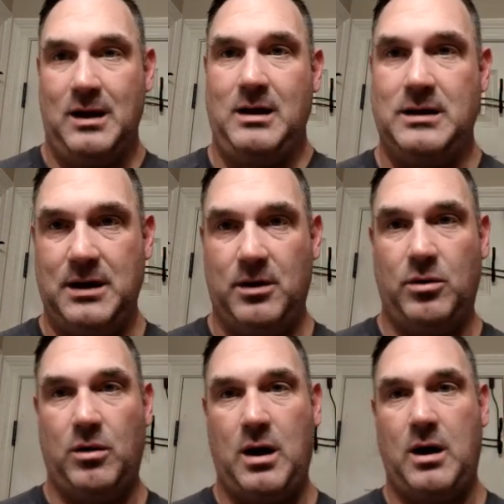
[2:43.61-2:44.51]
You
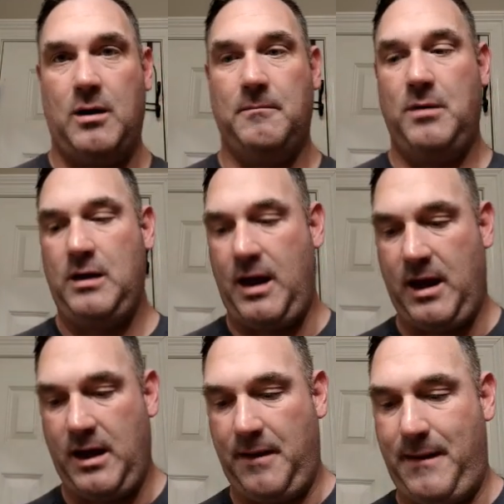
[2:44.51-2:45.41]
know,
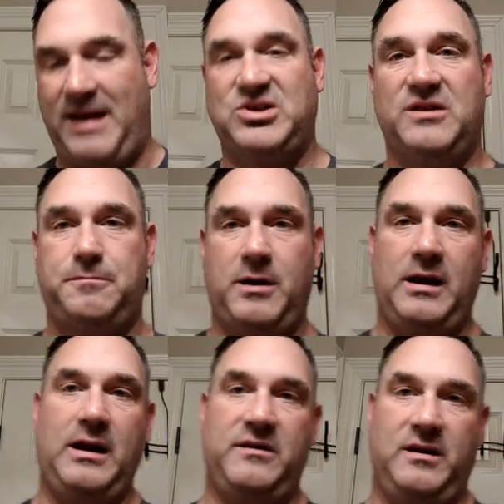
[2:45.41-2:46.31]
it matches
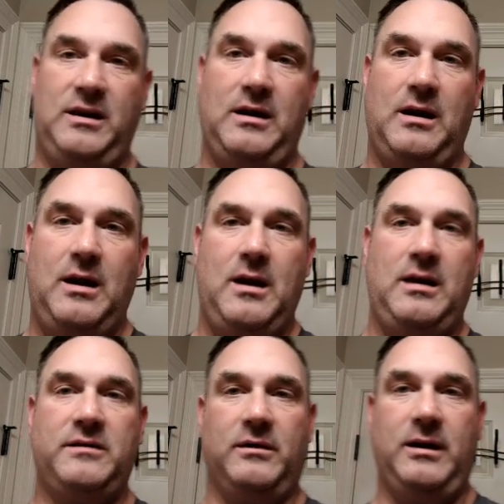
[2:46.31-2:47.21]
pretty
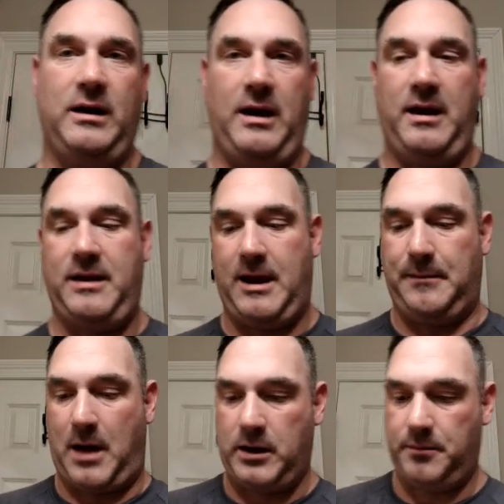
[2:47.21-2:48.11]
easily in a
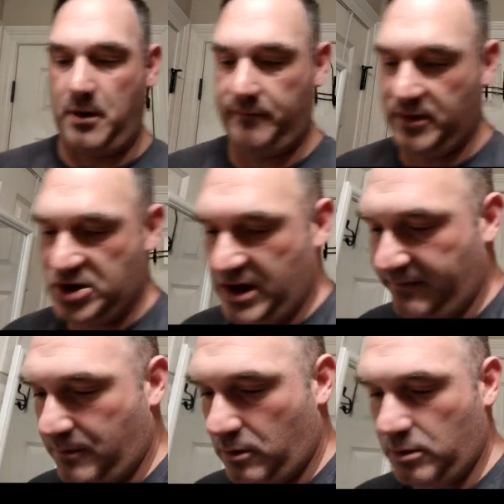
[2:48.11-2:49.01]
bottom of a
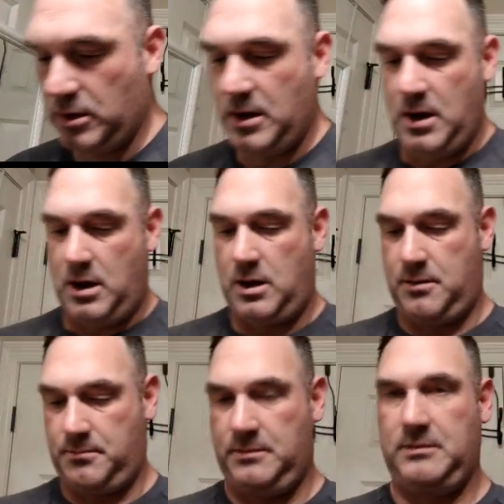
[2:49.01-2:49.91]
shave bowl,
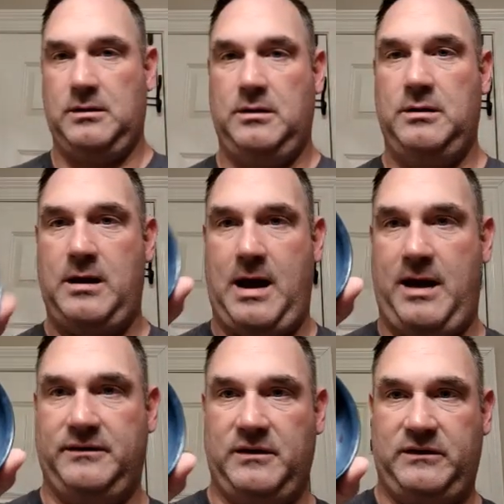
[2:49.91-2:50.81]

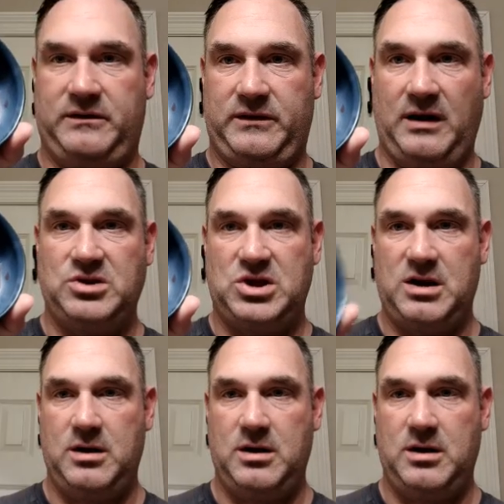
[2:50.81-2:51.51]
as such.